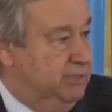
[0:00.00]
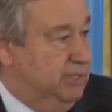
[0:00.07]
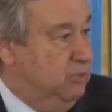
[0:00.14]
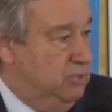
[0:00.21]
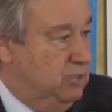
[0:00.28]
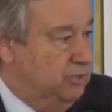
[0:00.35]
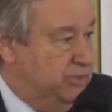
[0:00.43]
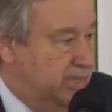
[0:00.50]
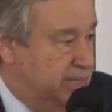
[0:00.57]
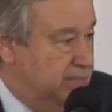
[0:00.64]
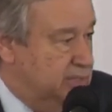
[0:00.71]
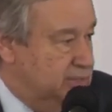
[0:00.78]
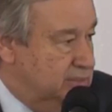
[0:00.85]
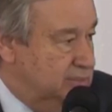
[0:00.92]
They were not there.
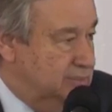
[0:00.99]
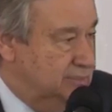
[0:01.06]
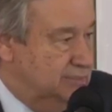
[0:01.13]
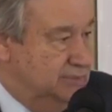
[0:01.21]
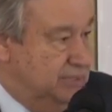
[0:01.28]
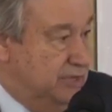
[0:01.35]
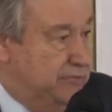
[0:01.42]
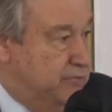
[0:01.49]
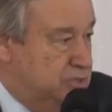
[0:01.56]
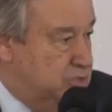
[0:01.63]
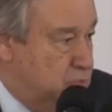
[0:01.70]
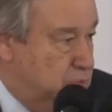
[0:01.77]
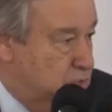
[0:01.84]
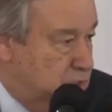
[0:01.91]
Their
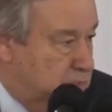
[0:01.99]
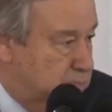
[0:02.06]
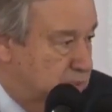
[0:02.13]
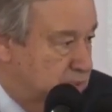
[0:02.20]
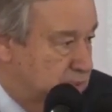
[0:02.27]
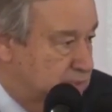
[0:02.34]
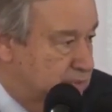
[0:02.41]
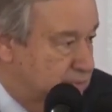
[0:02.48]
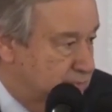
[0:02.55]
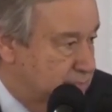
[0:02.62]
voice could not be heard.